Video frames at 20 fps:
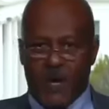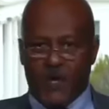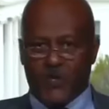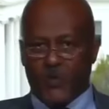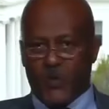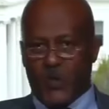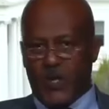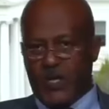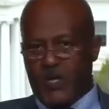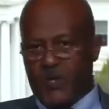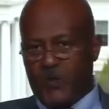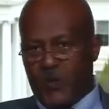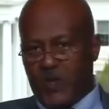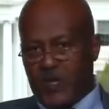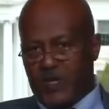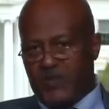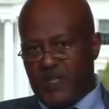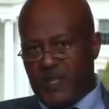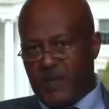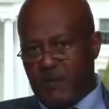when and where. They
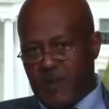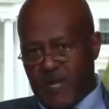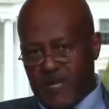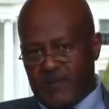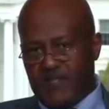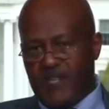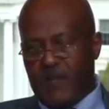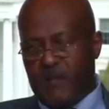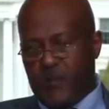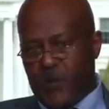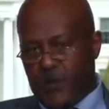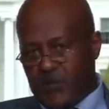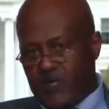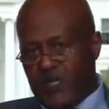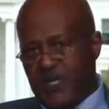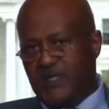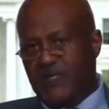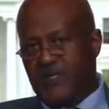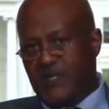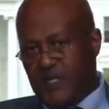may support us.
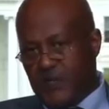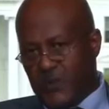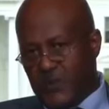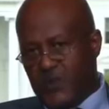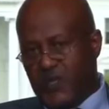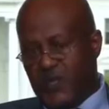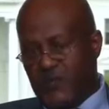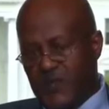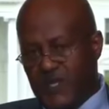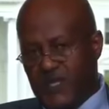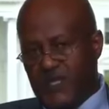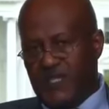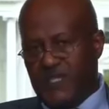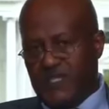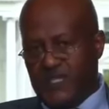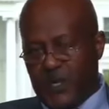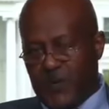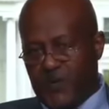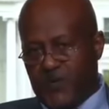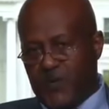They do definitely
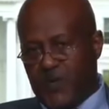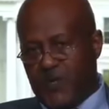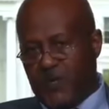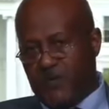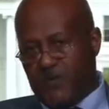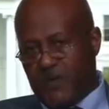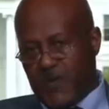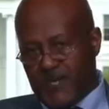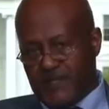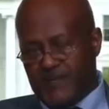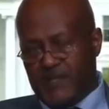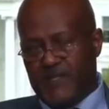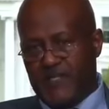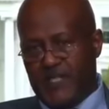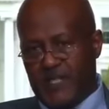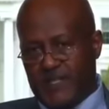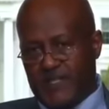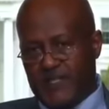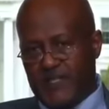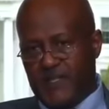support our freedom
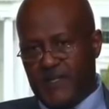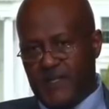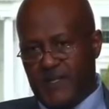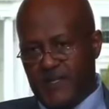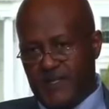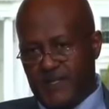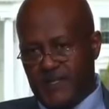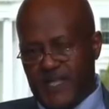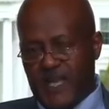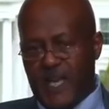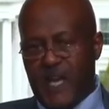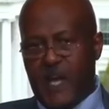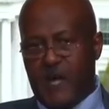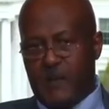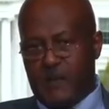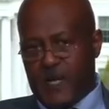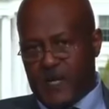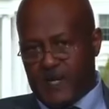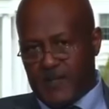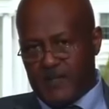fighters. Yes. Well, you
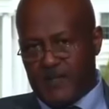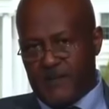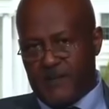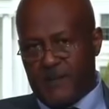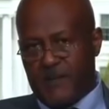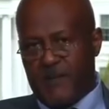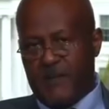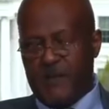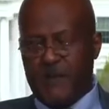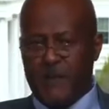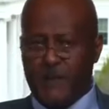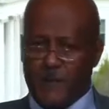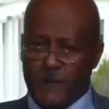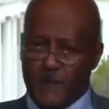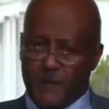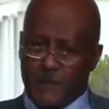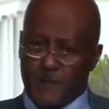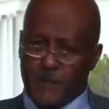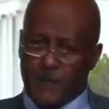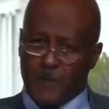denied they gave you
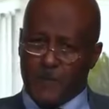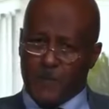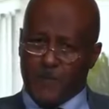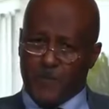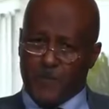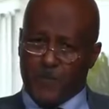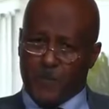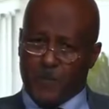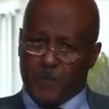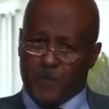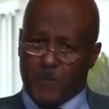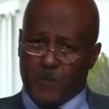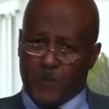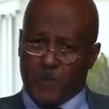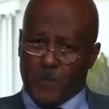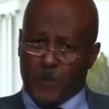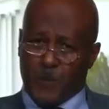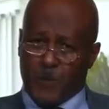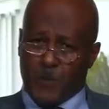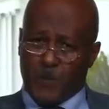money, but they do give you
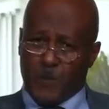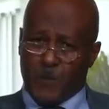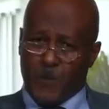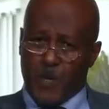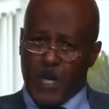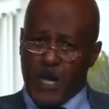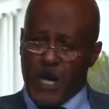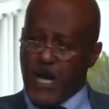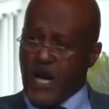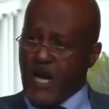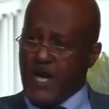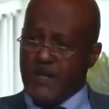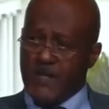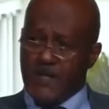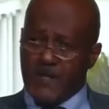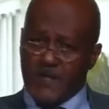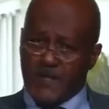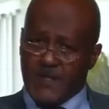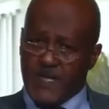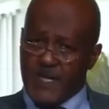money. The UN
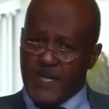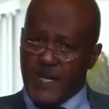monitoring.